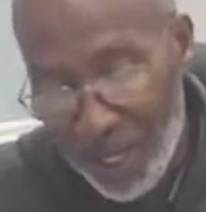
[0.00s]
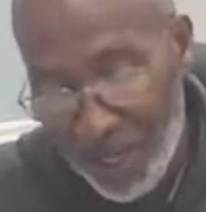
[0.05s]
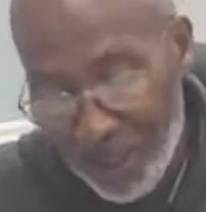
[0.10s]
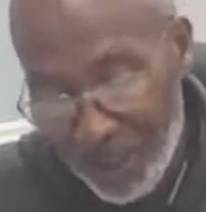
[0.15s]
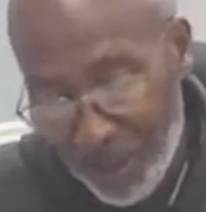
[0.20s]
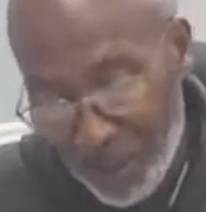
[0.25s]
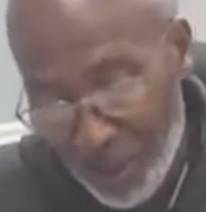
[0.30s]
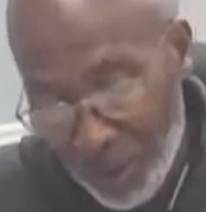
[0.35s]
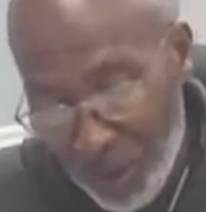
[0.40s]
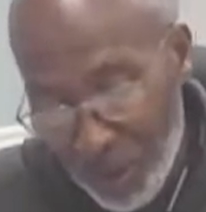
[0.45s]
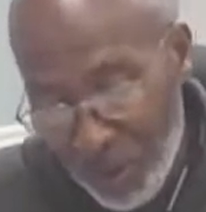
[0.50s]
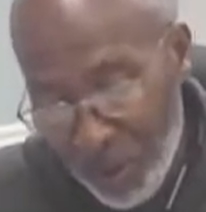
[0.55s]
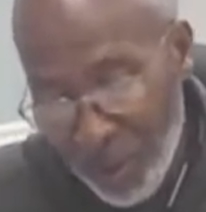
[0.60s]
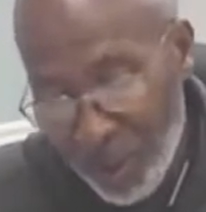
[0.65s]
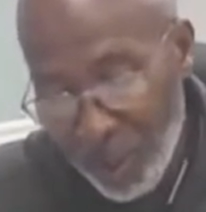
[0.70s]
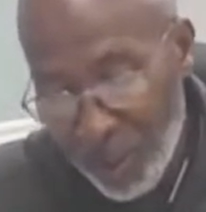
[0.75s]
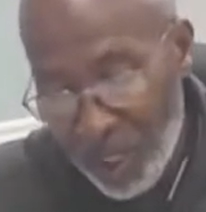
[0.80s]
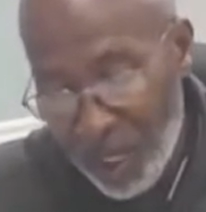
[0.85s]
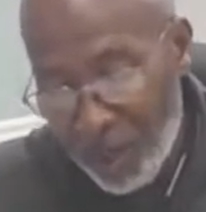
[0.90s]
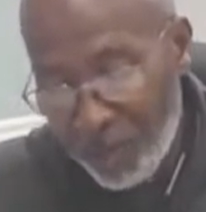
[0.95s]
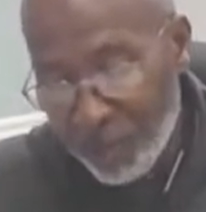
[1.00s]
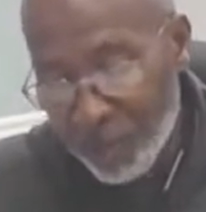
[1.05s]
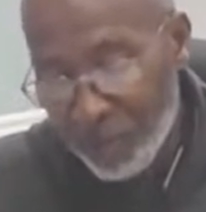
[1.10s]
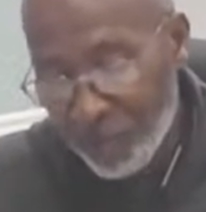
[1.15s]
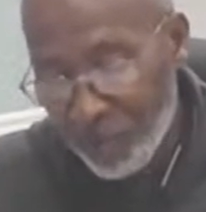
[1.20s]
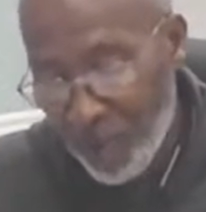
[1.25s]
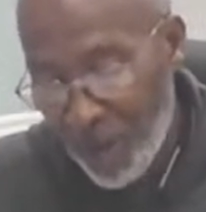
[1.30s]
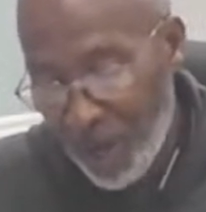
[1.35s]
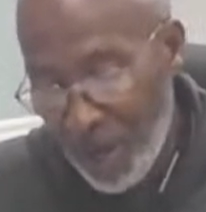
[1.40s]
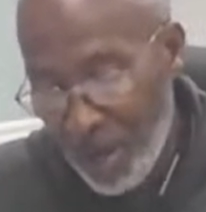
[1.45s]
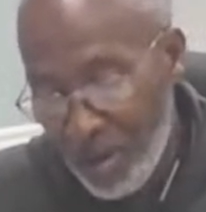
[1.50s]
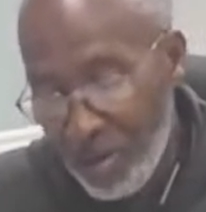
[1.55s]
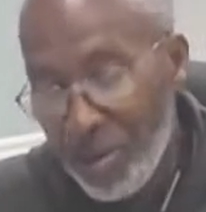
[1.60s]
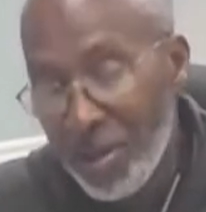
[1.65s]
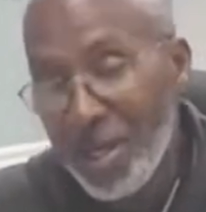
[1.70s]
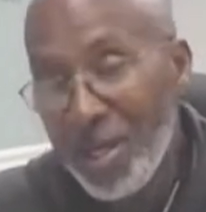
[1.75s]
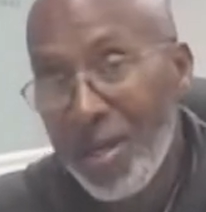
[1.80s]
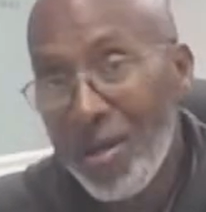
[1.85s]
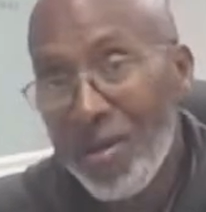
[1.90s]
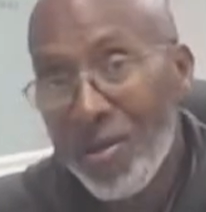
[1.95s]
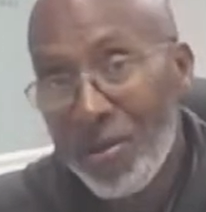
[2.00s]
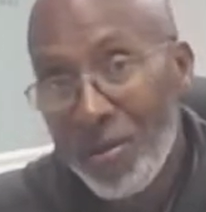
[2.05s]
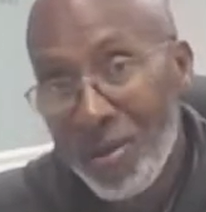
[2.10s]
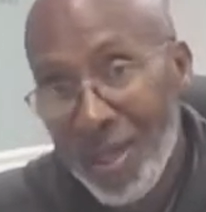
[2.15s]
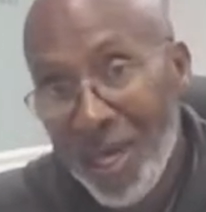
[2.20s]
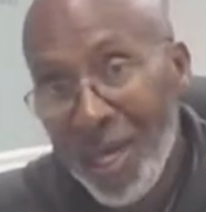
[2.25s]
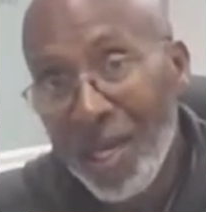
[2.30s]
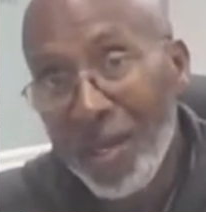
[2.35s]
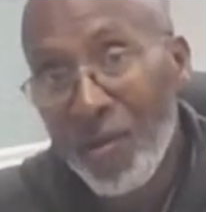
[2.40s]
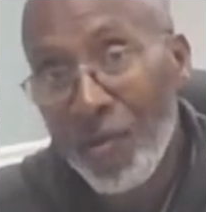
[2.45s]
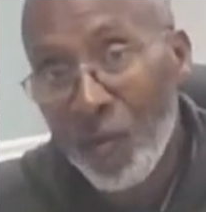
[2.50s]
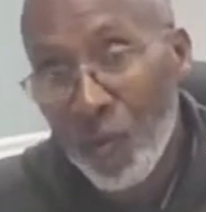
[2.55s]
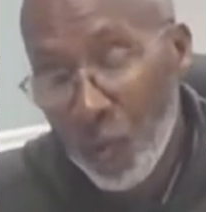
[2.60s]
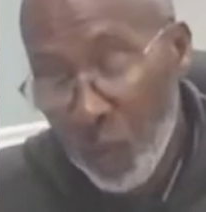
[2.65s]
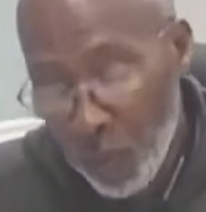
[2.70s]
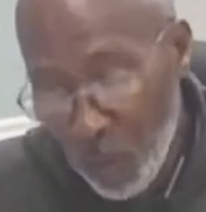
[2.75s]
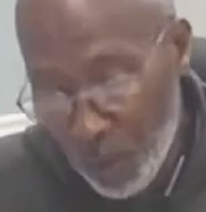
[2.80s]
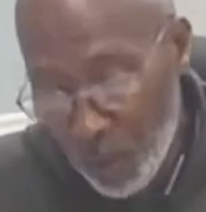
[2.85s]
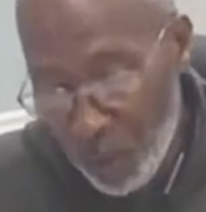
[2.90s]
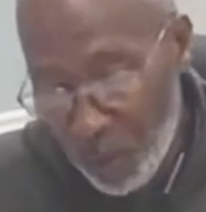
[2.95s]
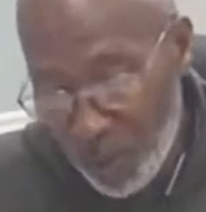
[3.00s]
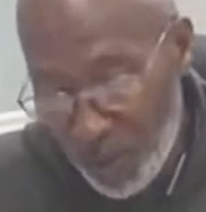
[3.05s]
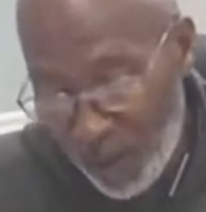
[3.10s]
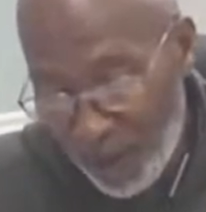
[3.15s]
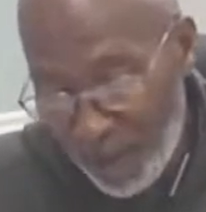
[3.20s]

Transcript: and turn their lives around, they would.